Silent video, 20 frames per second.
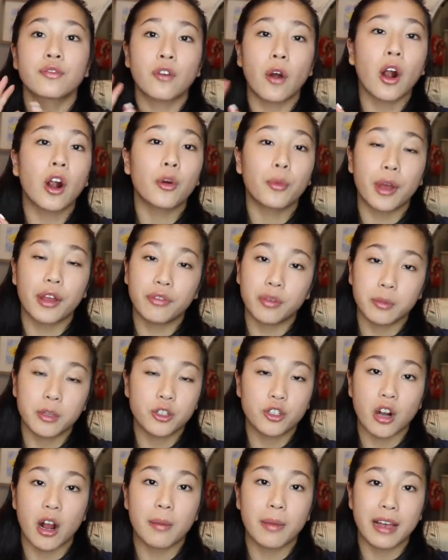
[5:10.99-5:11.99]
far away from
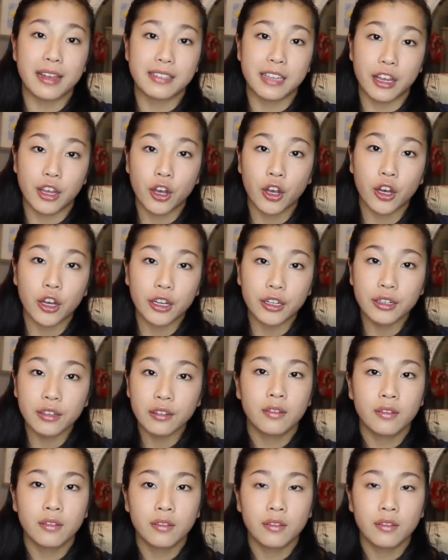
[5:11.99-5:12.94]
the drama as I could.